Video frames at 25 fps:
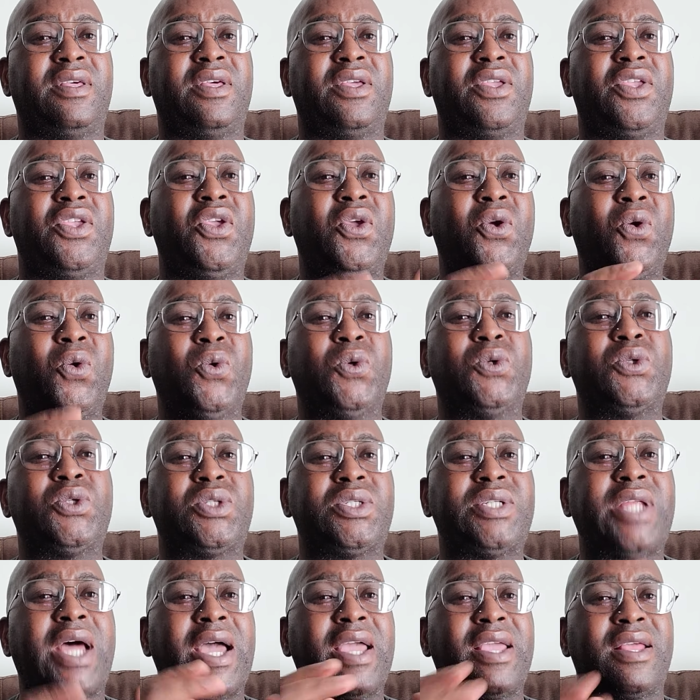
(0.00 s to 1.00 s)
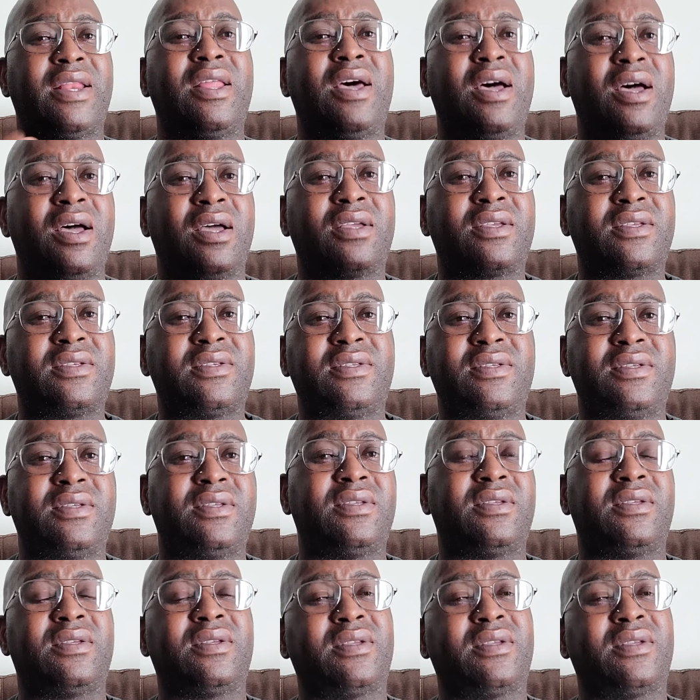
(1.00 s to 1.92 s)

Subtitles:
use dialogues.